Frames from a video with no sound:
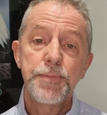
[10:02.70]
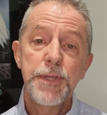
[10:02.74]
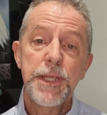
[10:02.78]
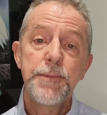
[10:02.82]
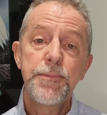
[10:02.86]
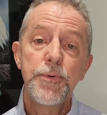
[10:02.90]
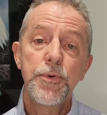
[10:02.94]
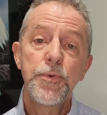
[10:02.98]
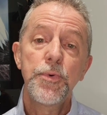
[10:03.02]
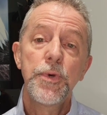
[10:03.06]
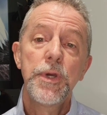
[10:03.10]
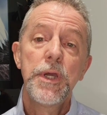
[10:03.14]

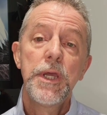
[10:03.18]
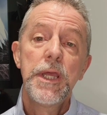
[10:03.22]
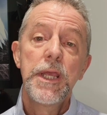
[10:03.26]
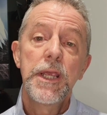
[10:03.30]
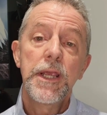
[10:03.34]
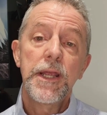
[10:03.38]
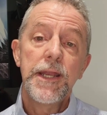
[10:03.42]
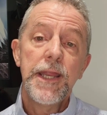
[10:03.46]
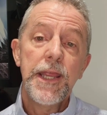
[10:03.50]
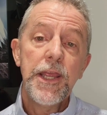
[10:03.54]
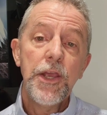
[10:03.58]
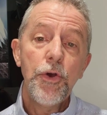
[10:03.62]
people
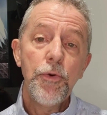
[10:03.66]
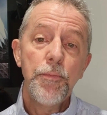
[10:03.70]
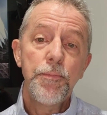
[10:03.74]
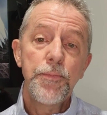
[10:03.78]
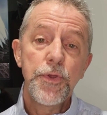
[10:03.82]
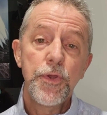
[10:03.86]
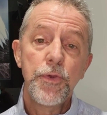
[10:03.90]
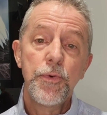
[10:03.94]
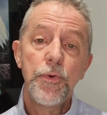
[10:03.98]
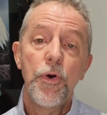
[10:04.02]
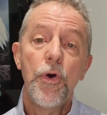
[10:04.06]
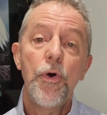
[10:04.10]
can
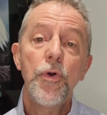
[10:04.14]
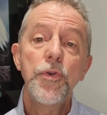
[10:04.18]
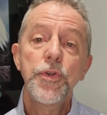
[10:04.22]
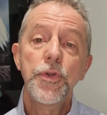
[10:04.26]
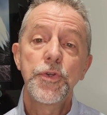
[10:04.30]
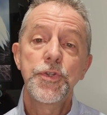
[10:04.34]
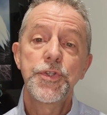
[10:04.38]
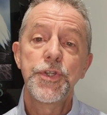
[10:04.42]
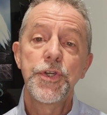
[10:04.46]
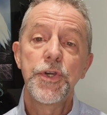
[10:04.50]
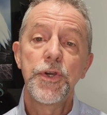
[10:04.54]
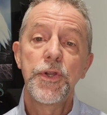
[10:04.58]
help you on
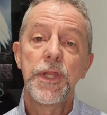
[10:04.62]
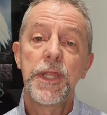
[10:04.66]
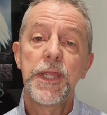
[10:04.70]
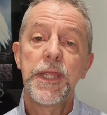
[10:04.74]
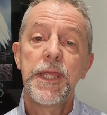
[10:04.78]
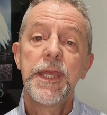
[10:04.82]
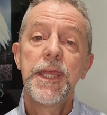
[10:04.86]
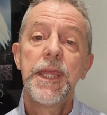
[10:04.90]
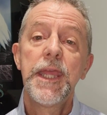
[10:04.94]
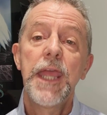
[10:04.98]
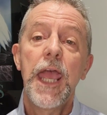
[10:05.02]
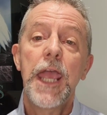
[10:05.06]
your journey
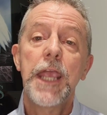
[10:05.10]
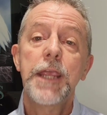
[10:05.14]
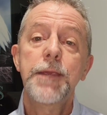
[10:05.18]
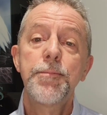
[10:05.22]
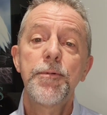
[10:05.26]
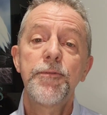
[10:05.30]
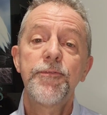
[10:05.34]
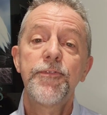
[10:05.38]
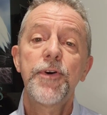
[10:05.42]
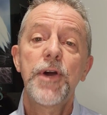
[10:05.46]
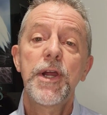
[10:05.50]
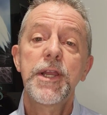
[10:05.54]
and can
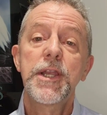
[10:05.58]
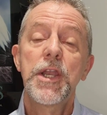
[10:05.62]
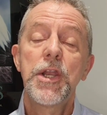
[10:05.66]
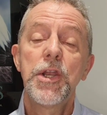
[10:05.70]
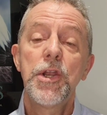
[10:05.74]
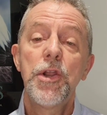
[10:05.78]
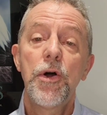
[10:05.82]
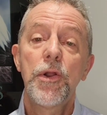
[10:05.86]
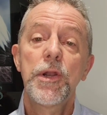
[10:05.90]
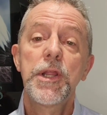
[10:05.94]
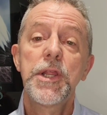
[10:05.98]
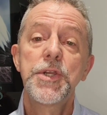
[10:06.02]
provide
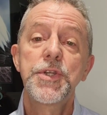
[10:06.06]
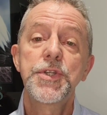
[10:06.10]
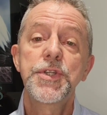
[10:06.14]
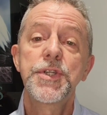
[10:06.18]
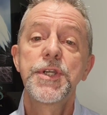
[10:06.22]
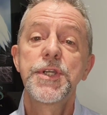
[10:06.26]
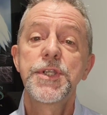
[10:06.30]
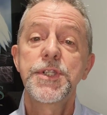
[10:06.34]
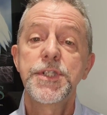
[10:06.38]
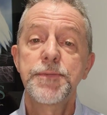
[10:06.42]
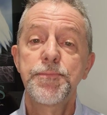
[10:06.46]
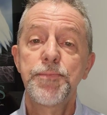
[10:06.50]

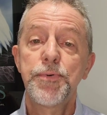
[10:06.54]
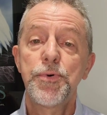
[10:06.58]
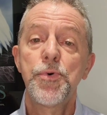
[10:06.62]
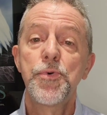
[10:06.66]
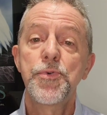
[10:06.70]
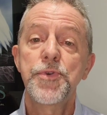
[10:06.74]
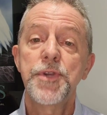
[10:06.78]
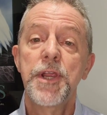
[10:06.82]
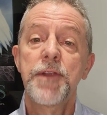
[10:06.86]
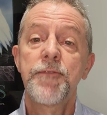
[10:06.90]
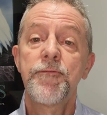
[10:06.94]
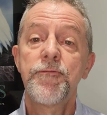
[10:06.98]
knowledge,
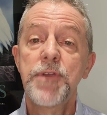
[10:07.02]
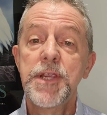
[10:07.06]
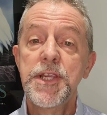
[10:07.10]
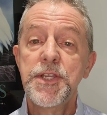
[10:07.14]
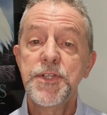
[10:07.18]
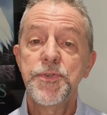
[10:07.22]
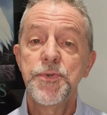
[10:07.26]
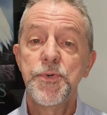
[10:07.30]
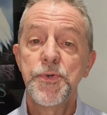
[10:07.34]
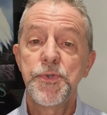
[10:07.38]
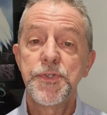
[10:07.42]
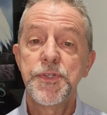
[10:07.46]
support and
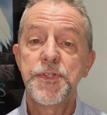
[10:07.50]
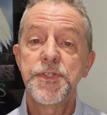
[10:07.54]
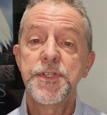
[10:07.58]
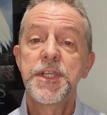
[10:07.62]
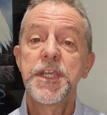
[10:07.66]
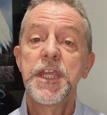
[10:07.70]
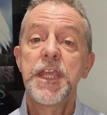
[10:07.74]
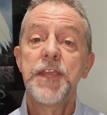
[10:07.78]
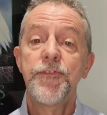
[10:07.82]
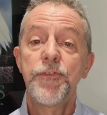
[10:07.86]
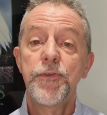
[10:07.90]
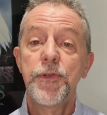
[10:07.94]
resources
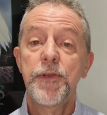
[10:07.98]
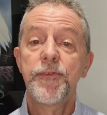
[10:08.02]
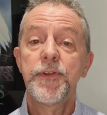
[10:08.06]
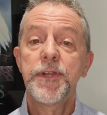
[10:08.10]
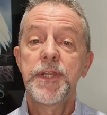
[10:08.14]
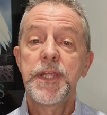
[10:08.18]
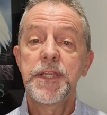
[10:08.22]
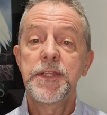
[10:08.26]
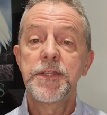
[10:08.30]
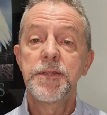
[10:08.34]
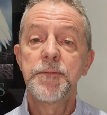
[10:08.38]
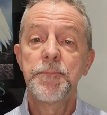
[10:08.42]
if you ever
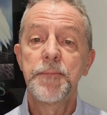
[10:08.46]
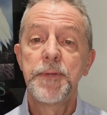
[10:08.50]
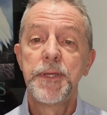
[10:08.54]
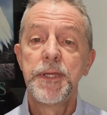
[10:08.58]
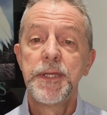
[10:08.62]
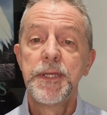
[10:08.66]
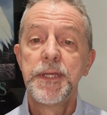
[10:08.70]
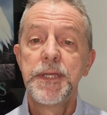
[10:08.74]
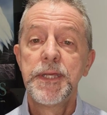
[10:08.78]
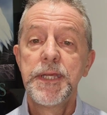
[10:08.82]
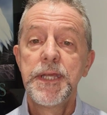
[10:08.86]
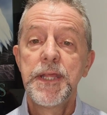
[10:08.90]
need them.
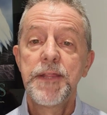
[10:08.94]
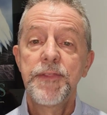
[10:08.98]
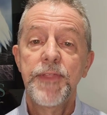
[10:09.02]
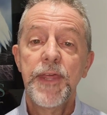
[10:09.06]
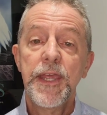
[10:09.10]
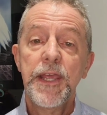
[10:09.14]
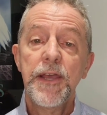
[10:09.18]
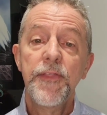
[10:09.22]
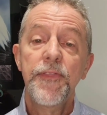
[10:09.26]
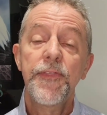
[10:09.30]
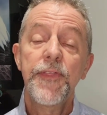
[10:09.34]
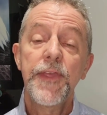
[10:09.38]

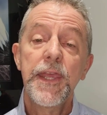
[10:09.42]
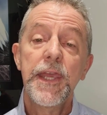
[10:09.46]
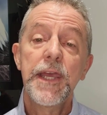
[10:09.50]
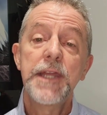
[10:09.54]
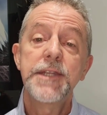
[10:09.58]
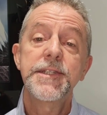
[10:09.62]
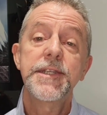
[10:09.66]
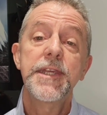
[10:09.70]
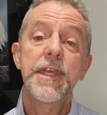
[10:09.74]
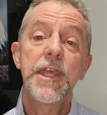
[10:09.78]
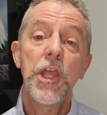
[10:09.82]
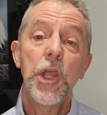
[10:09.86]
They are there
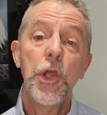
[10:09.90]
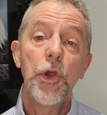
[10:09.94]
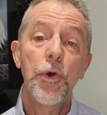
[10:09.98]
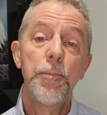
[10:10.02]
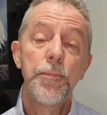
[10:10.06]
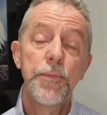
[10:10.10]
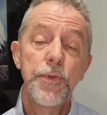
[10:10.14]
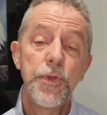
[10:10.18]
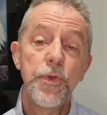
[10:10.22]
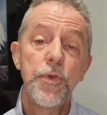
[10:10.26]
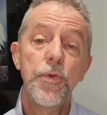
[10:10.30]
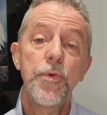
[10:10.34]
to
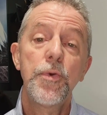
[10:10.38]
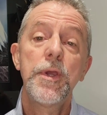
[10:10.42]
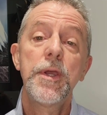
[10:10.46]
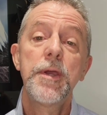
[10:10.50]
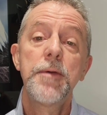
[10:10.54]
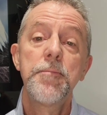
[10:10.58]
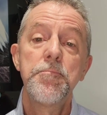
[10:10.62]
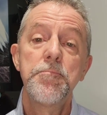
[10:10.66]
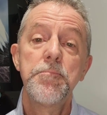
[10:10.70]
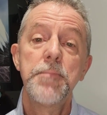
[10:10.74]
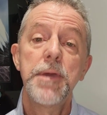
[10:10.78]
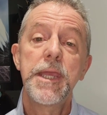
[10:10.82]
help you
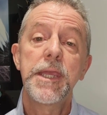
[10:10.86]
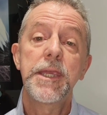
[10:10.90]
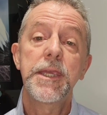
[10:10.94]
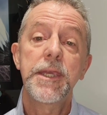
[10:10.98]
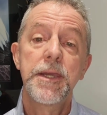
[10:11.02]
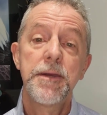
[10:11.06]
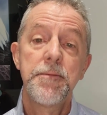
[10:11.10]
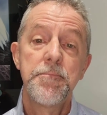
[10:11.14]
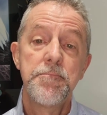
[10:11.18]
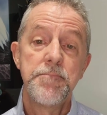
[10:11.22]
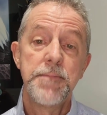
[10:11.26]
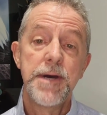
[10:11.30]

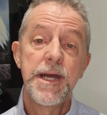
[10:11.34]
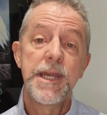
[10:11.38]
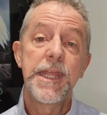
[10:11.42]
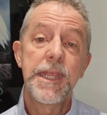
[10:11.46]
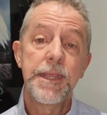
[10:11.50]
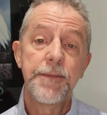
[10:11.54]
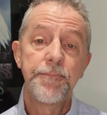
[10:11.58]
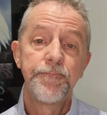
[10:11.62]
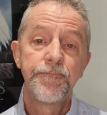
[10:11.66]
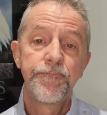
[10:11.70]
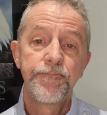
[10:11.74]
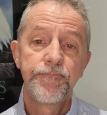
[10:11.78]
make
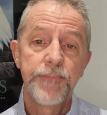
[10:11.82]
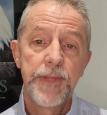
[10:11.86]
money.